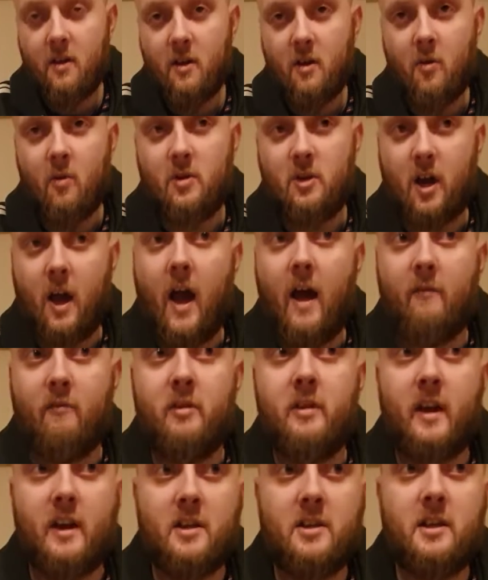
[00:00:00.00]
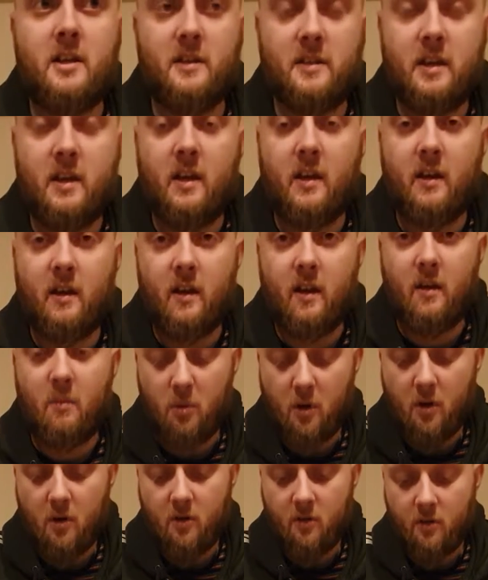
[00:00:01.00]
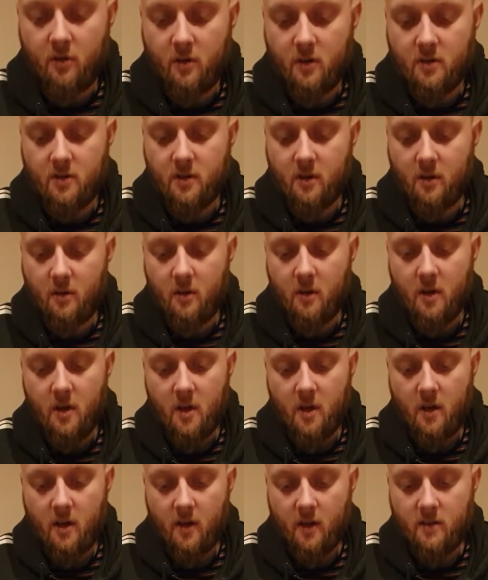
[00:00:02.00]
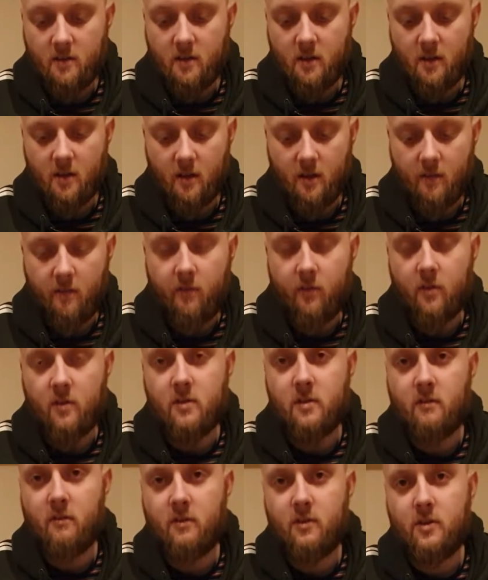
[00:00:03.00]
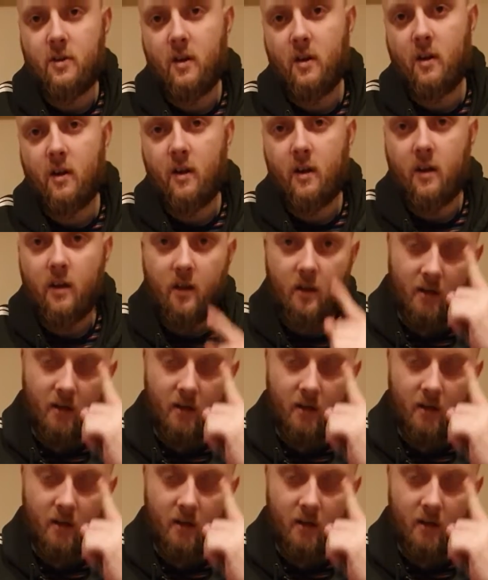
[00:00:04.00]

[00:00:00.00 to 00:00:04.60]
which I haven't actually seen in Pure Thunder, so it's a first original idea.